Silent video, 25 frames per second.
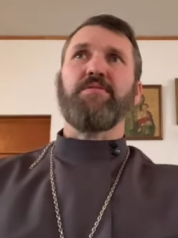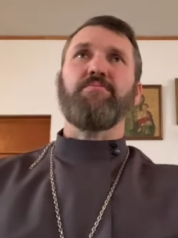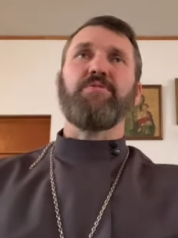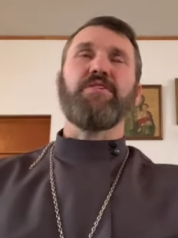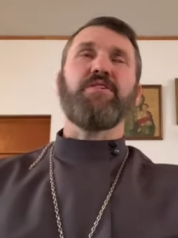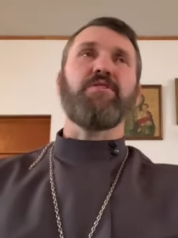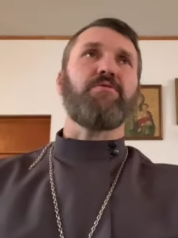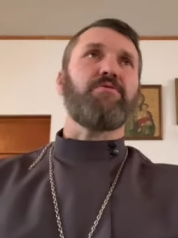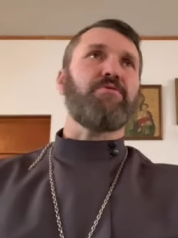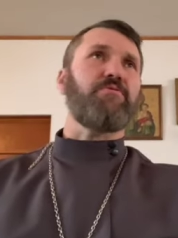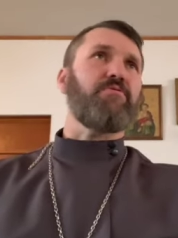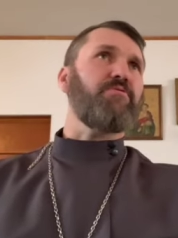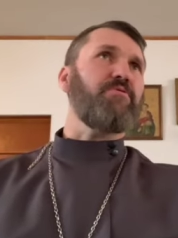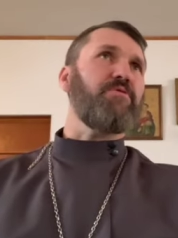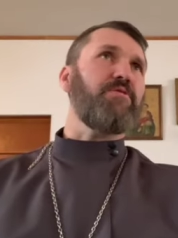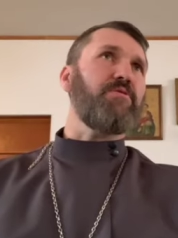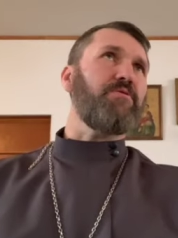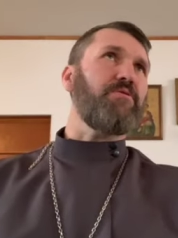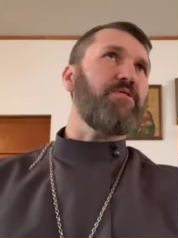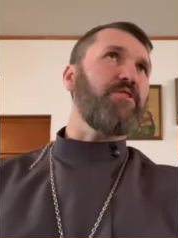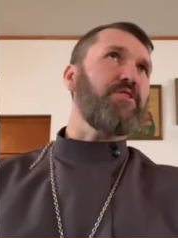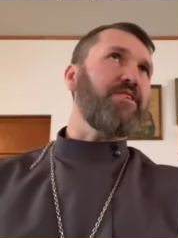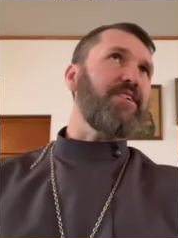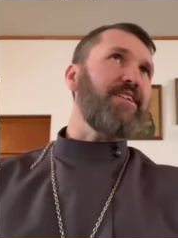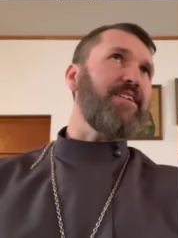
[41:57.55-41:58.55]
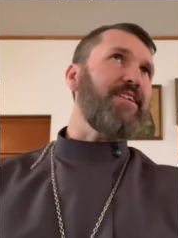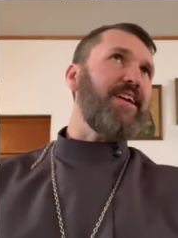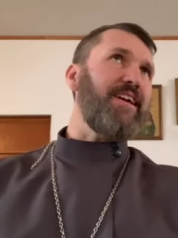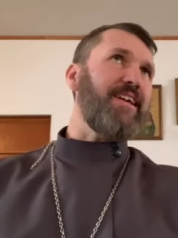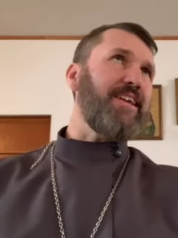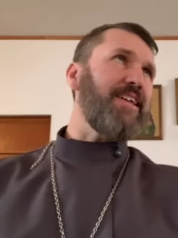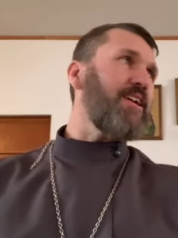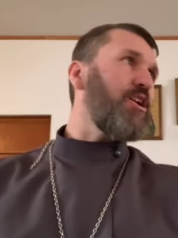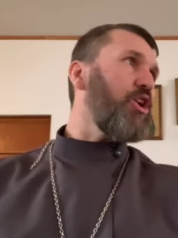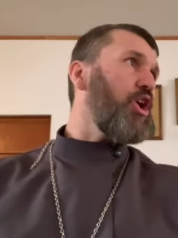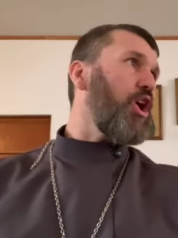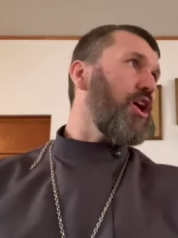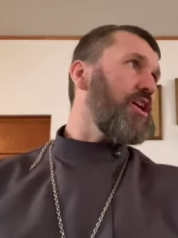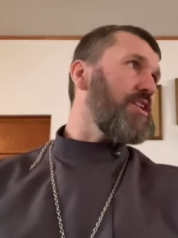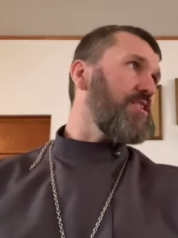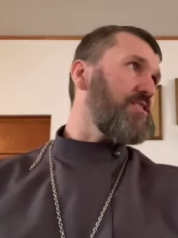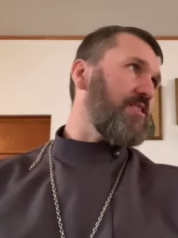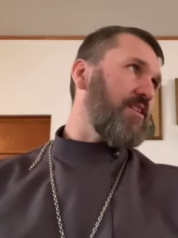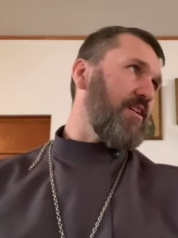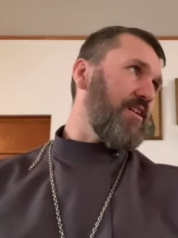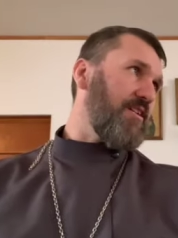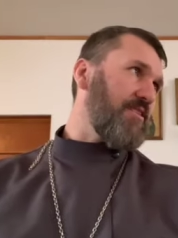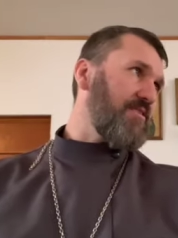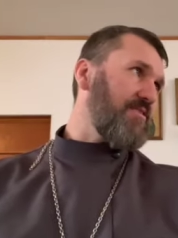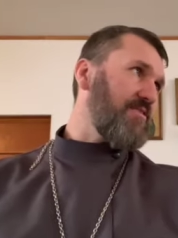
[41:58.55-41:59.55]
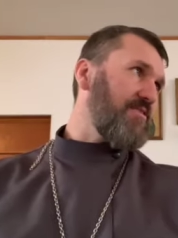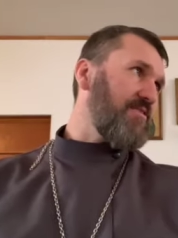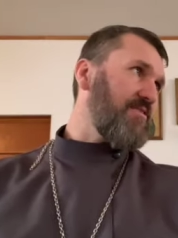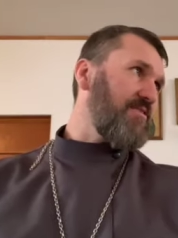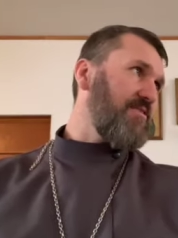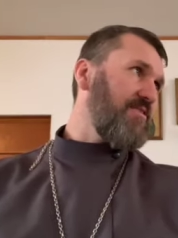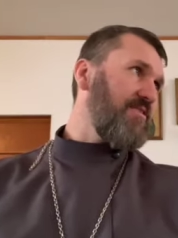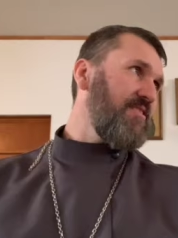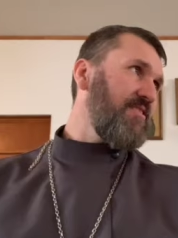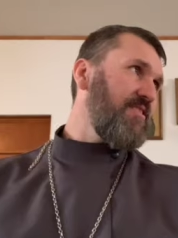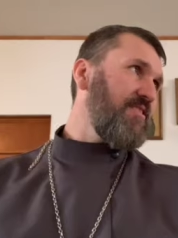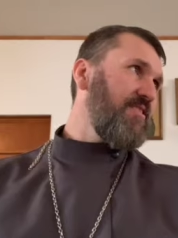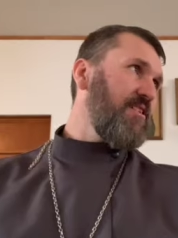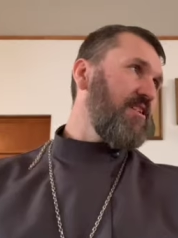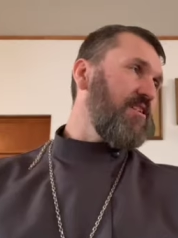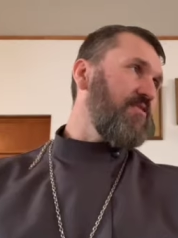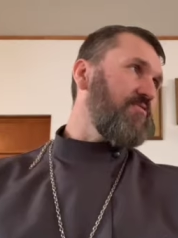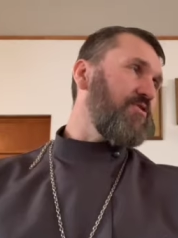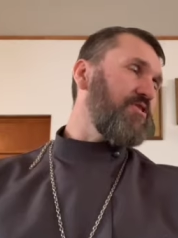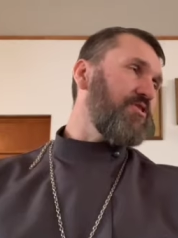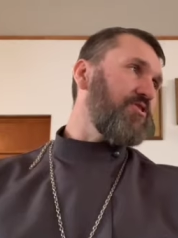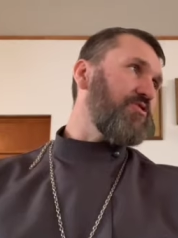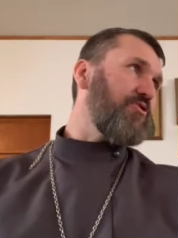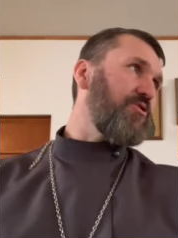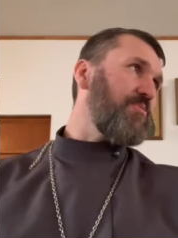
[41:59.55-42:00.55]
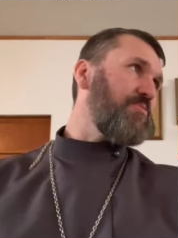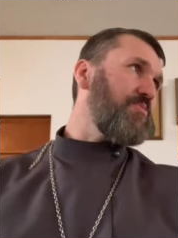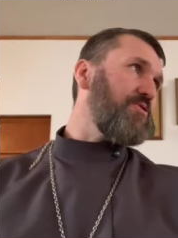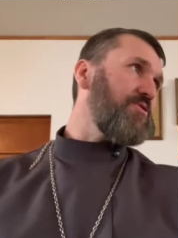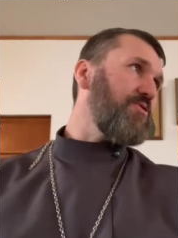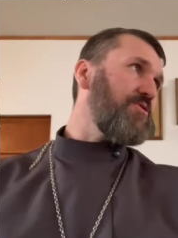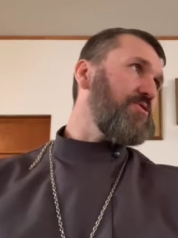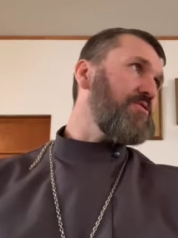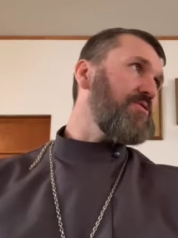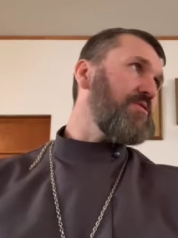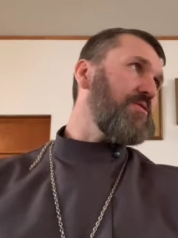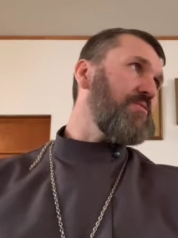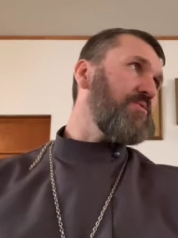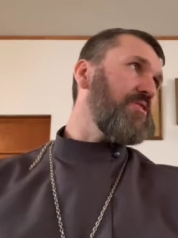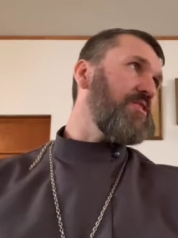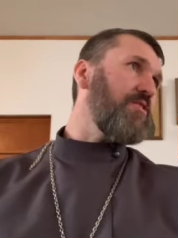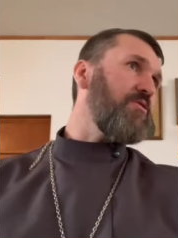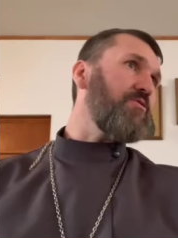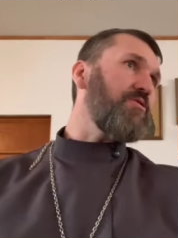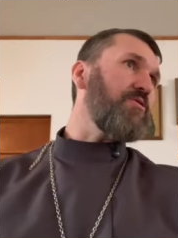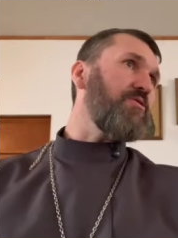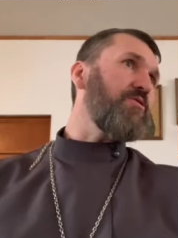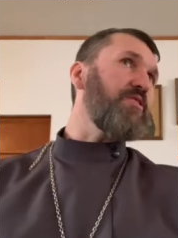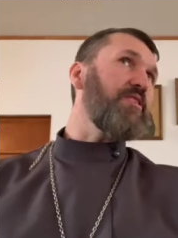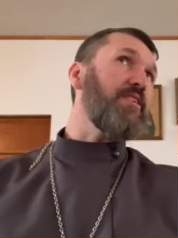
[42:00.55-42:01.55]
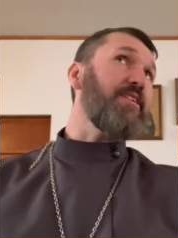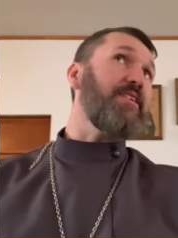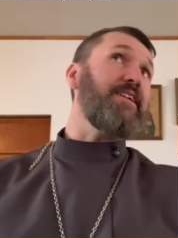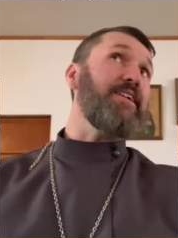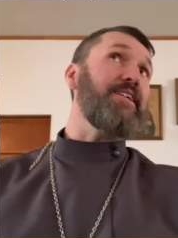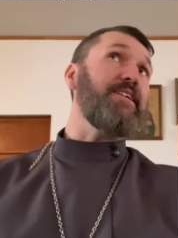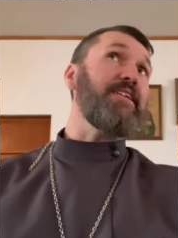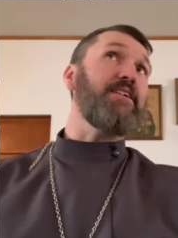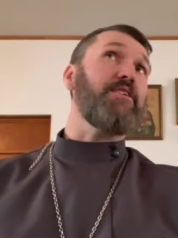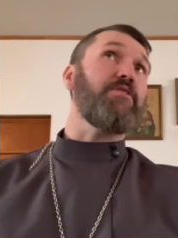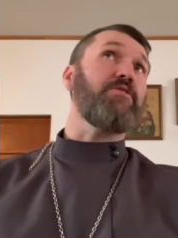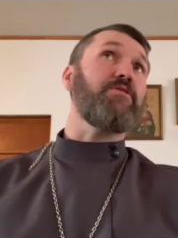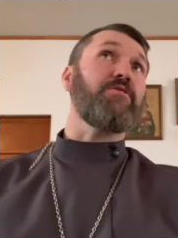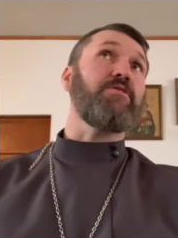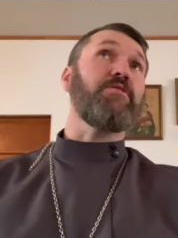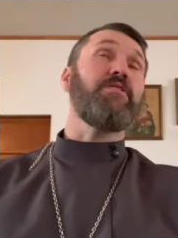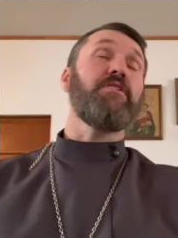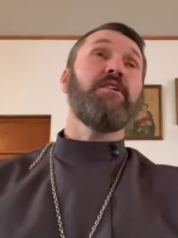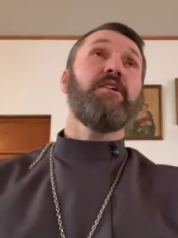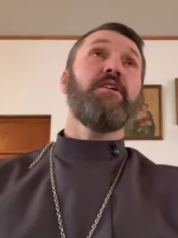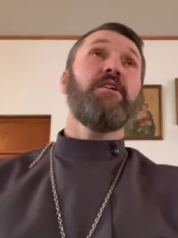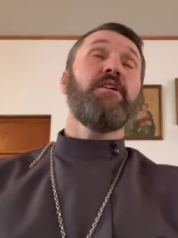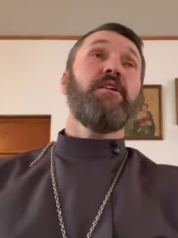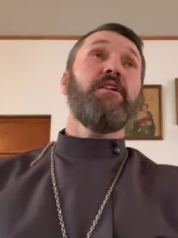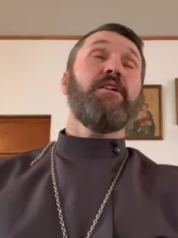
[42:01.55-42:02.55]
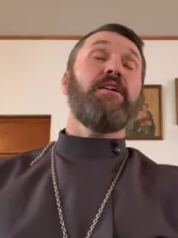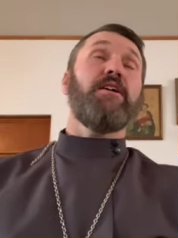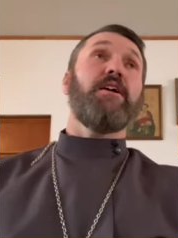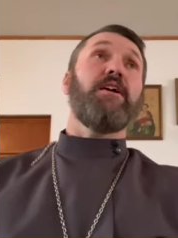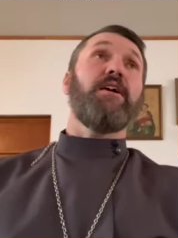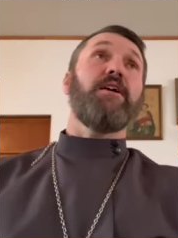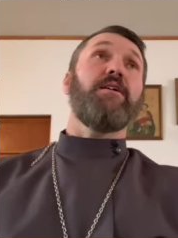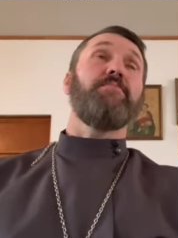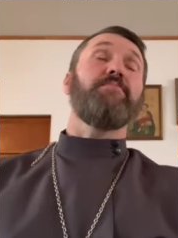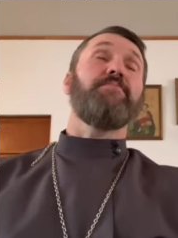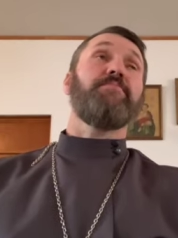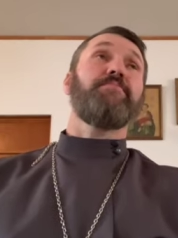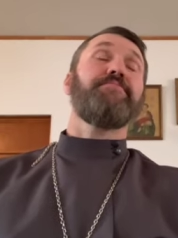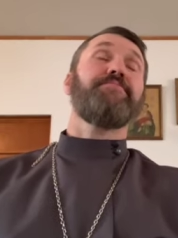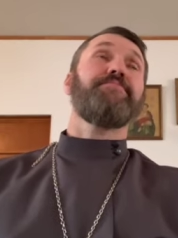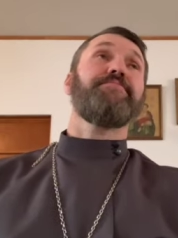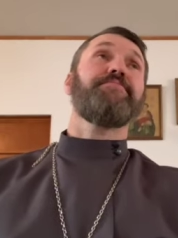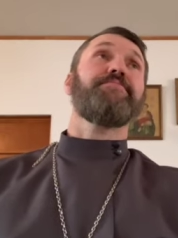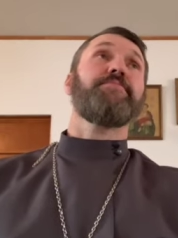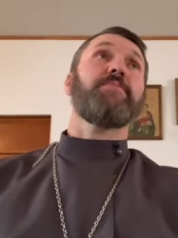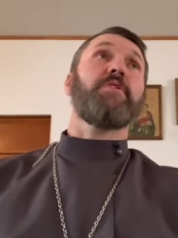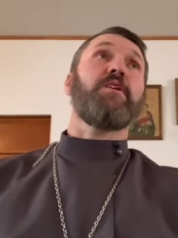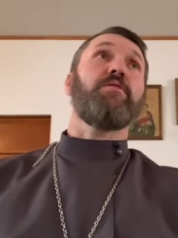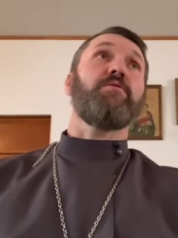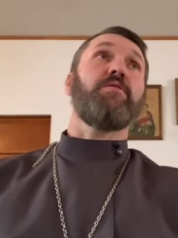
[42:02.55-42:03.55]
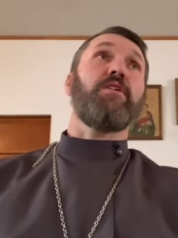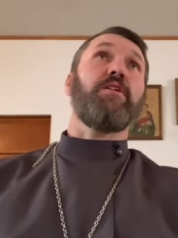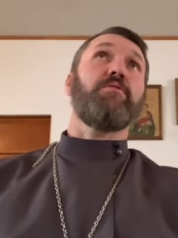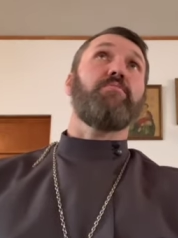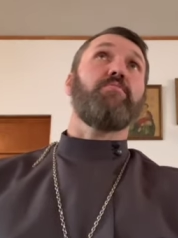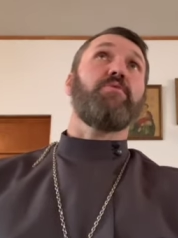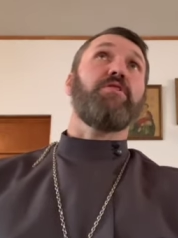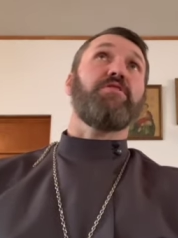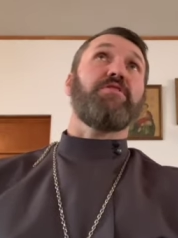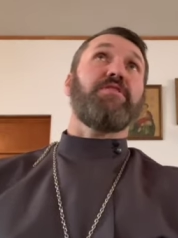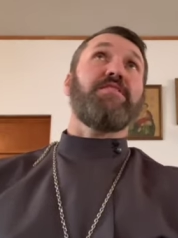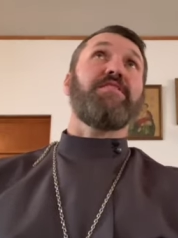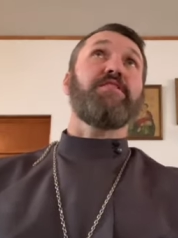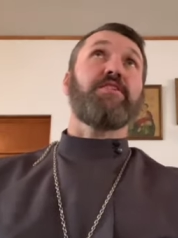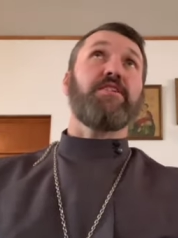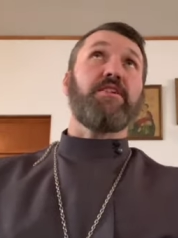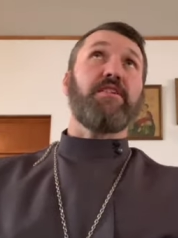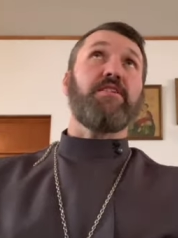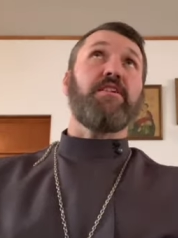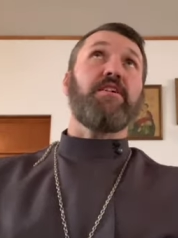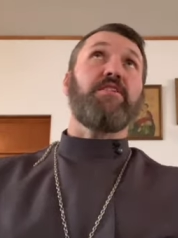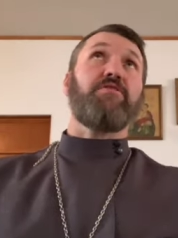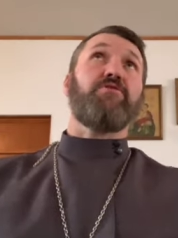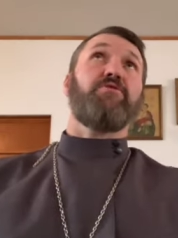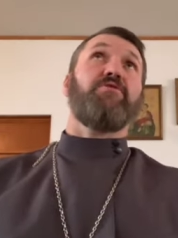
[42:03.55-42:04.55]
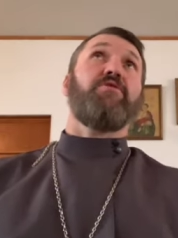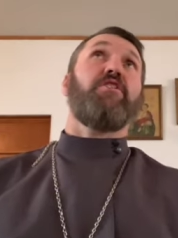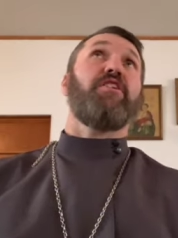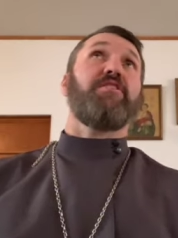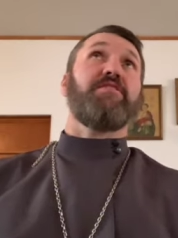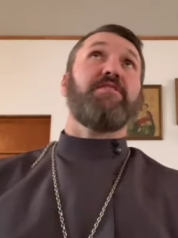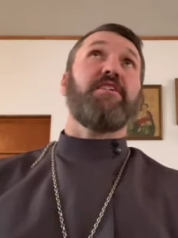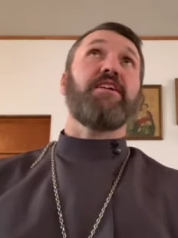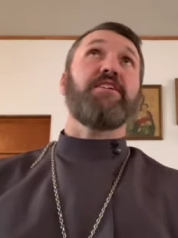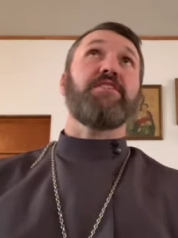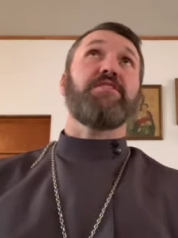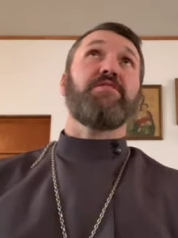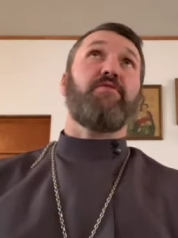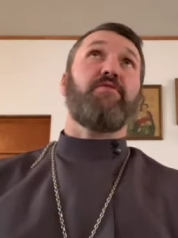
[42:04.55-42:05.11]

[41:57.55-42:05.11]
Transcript: We don't look at any context of the scriptures and we don't look at any other, um, and we're looking at through our lens